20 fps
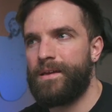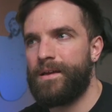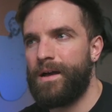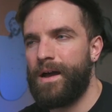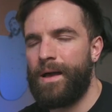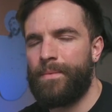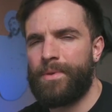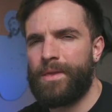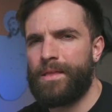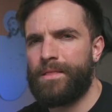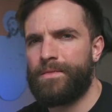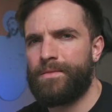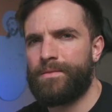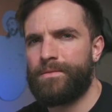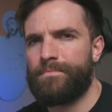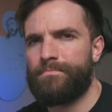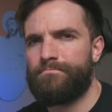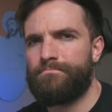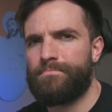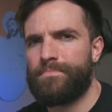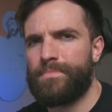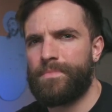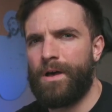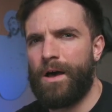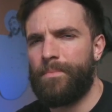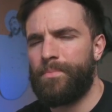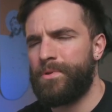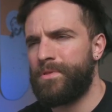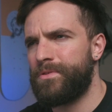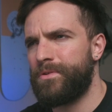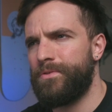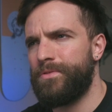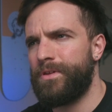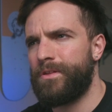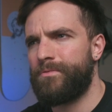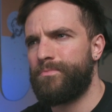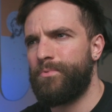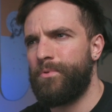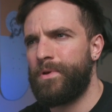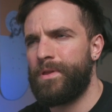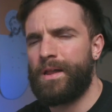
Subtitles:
I mean, up until this point,